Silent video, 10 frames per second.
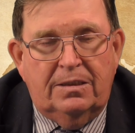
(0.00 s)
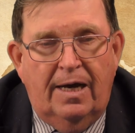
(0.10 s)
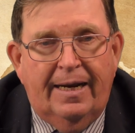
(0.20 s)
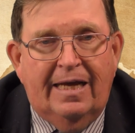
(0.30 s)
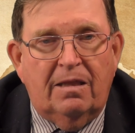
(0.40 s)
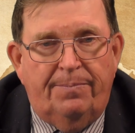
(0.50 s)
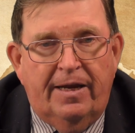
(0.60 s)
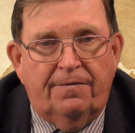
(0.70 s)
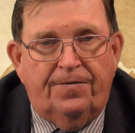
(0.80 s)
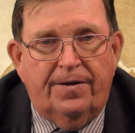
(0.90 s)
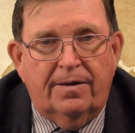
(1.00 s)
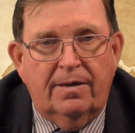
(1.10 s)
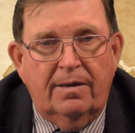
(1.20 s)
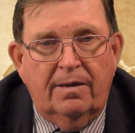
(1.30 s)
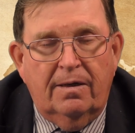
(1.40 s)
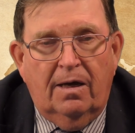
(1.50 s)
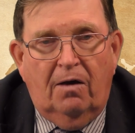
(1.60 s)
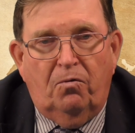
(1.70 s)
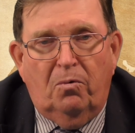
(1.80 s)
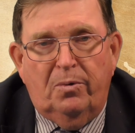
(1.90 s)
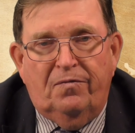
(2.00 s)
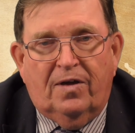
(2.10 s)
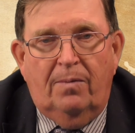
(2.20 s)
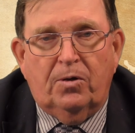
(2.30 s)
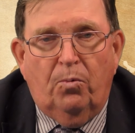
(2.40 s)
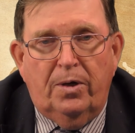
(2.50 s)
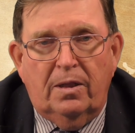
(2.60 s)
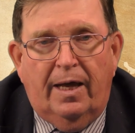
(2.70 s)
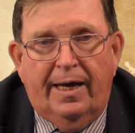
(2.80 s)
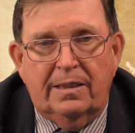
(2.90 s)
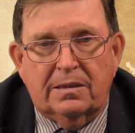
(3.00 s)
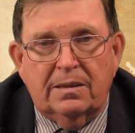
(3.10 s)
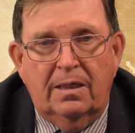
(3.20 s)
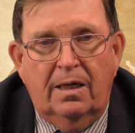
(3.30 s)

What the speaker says: not had the benefit of what we've come to realize,